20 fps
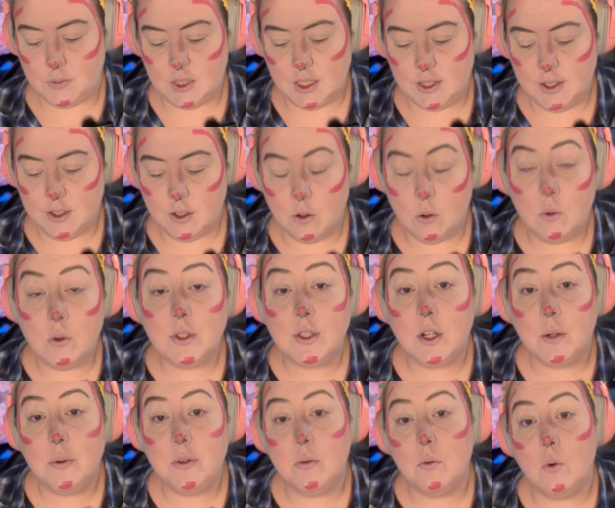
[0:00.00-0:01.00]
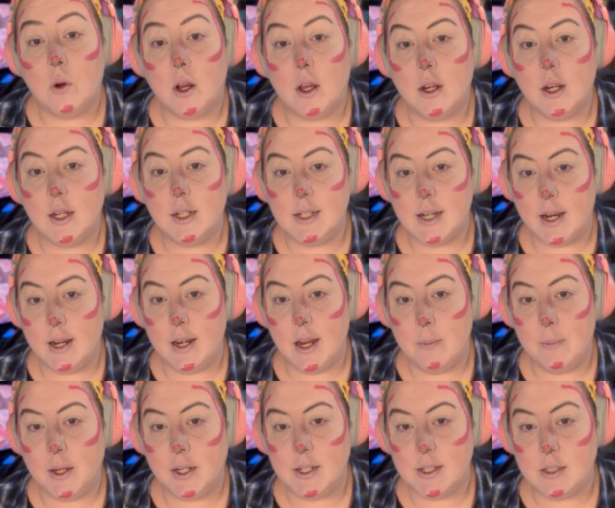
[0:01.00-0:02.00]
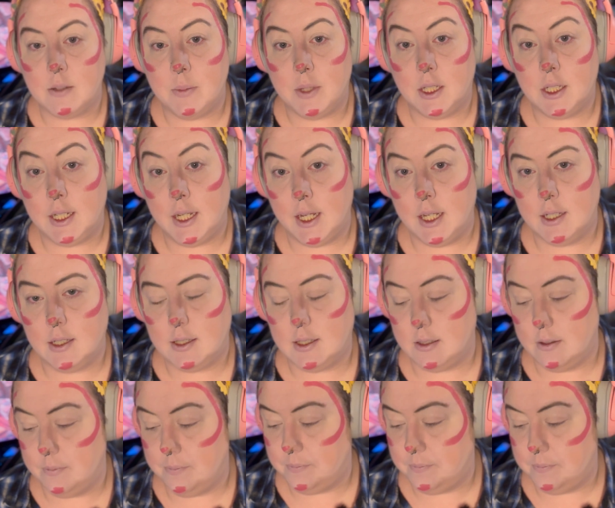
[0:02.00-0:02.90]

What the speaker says: So we'll start with what a dynamic disability is.